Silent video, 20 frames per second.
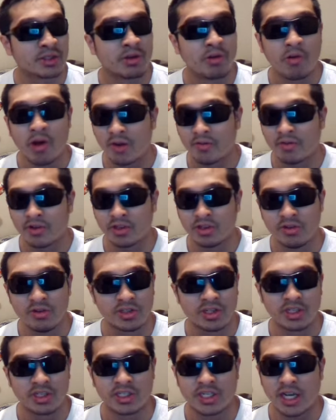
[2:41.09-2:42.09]
whoever
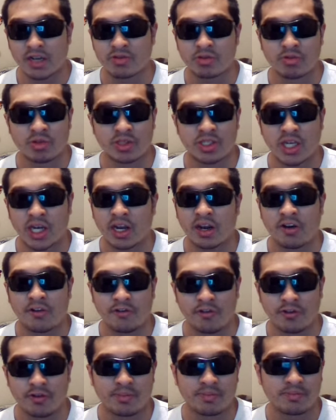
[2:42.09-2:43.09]
loses have to retire
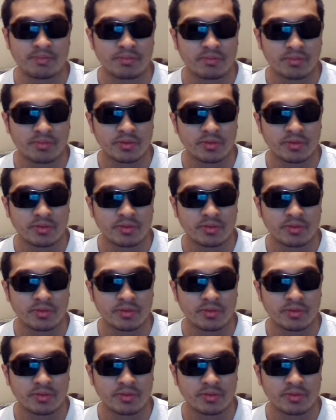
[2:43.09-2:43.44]
from